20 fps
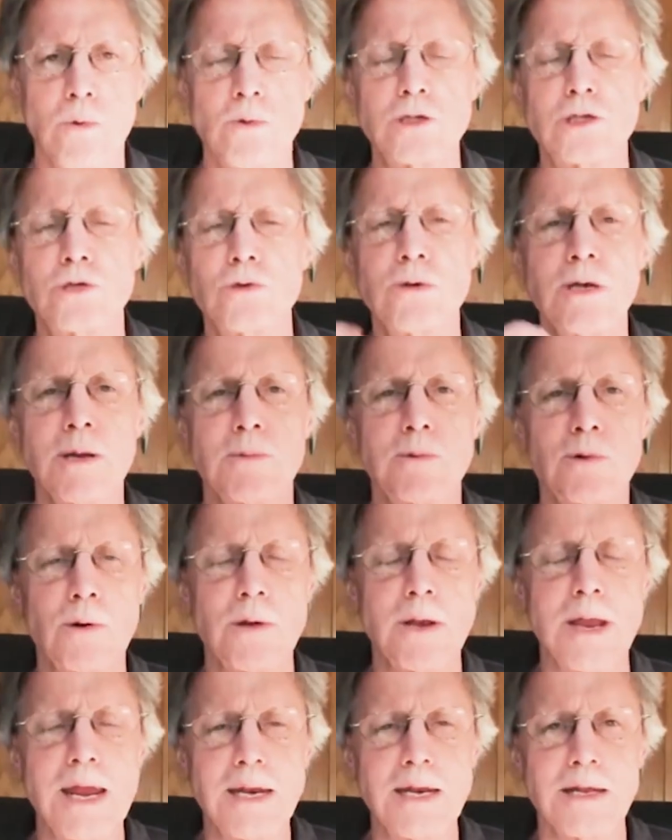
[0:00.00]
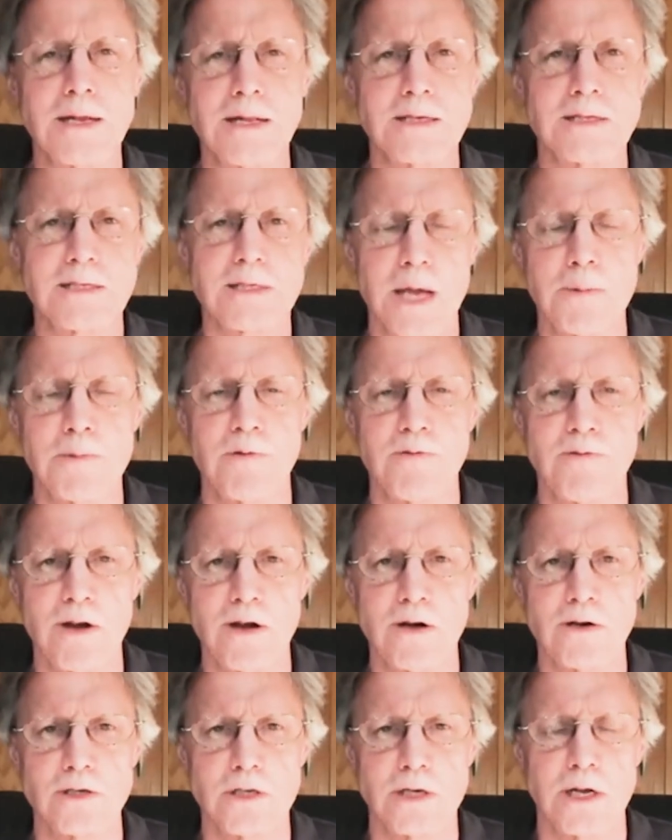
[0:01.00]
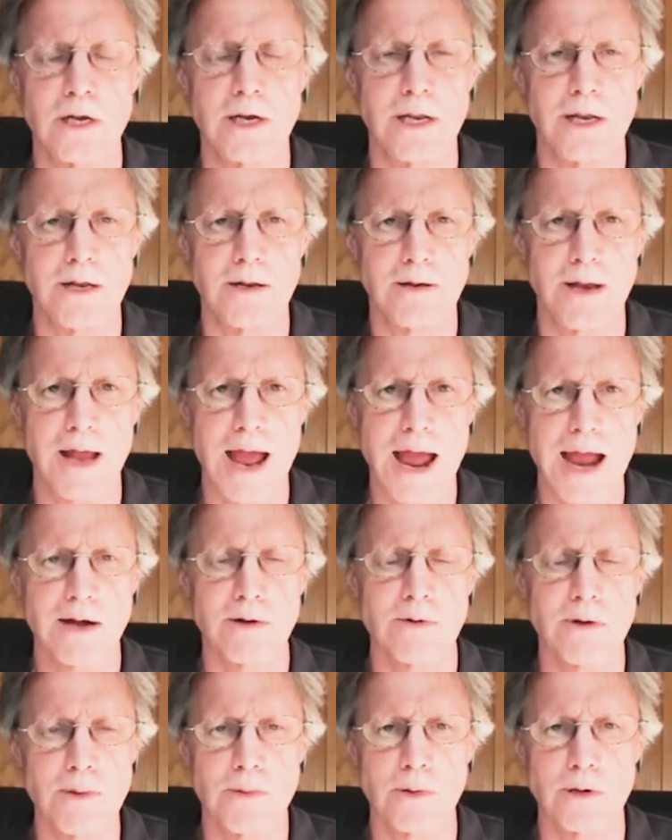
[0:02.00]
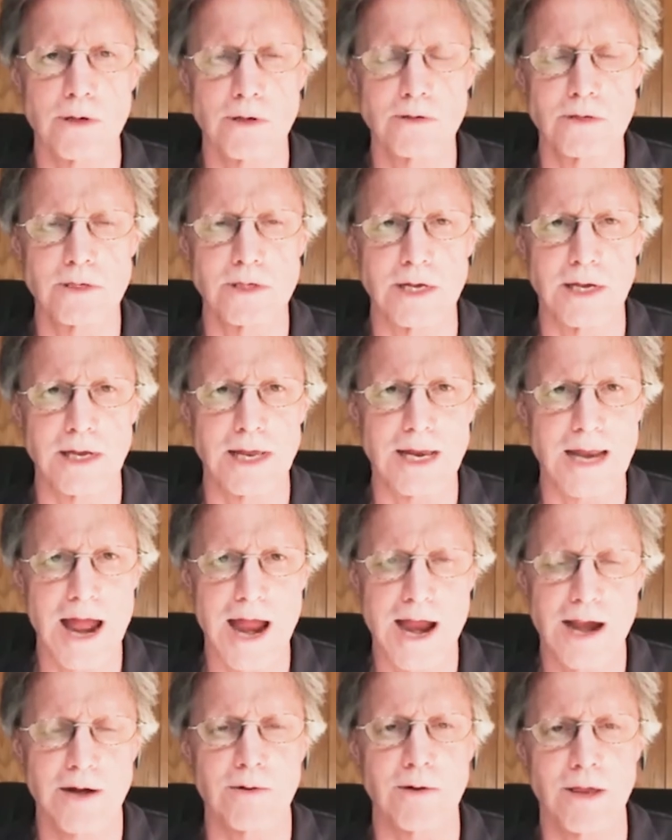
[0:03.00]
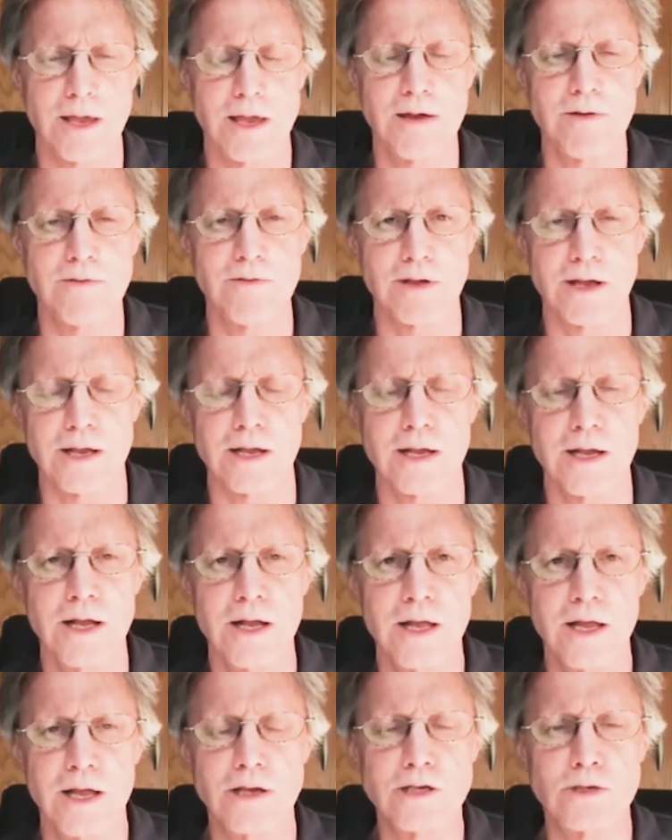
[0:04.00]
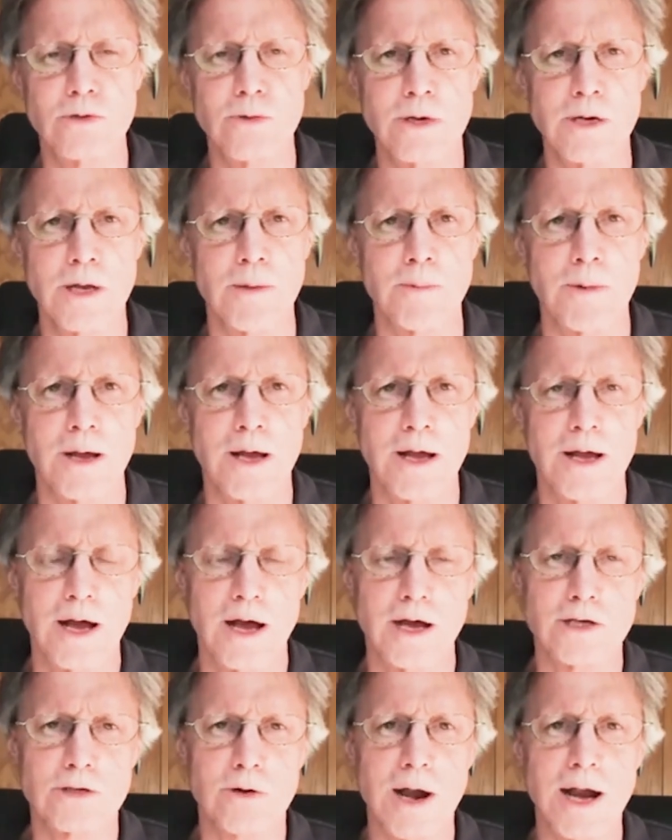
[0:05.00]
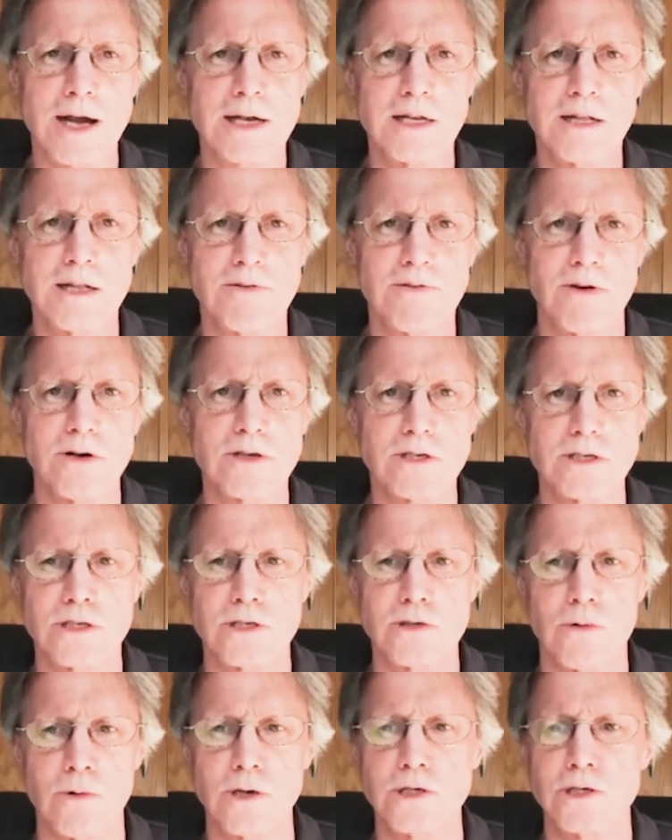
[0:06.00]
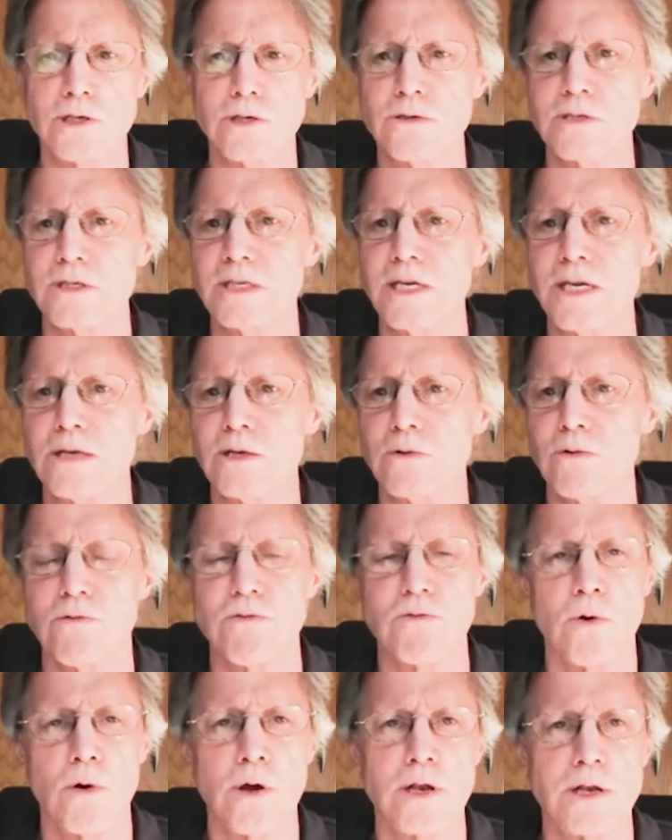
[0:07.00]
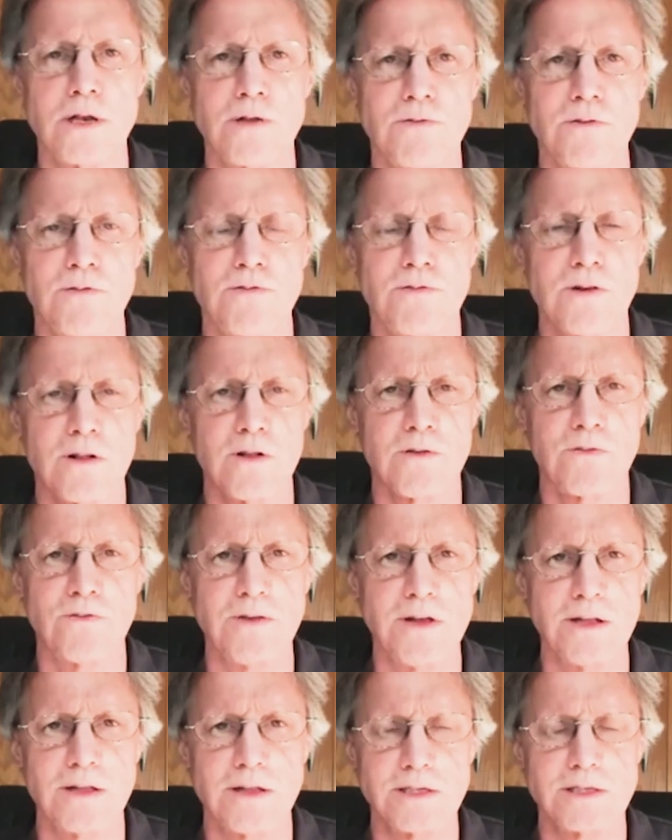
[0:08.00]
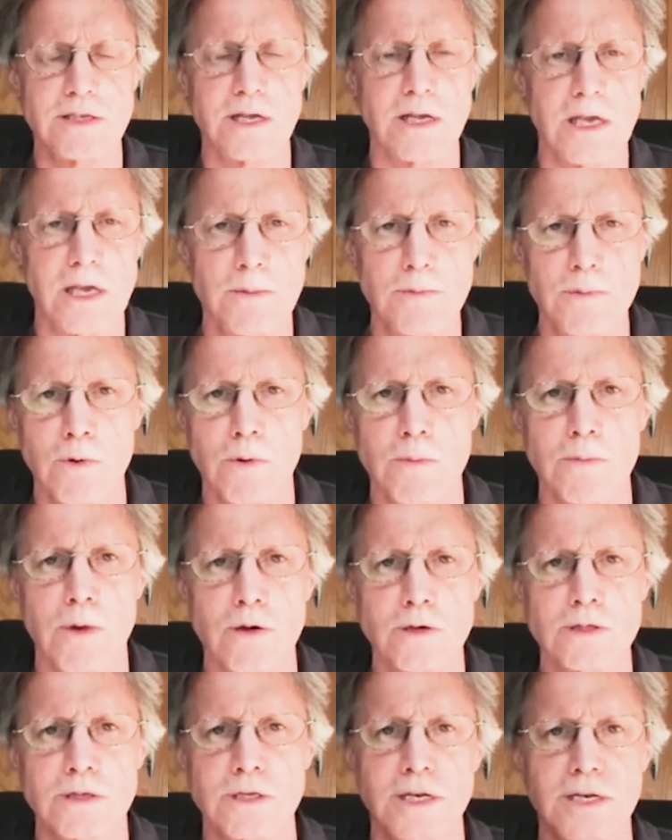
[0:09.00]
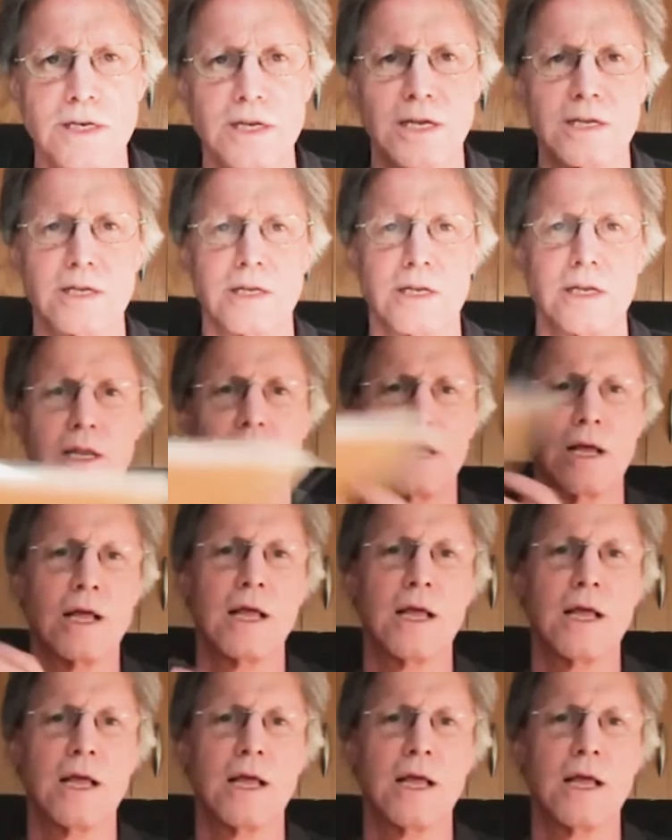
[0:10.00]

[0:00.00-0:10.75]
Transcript: What you end up creating in this type of energy and in angry producing and angry giving is you end up attracting the very situation you seek to avoid to fulfill the feelings that keep you emotionally addicted.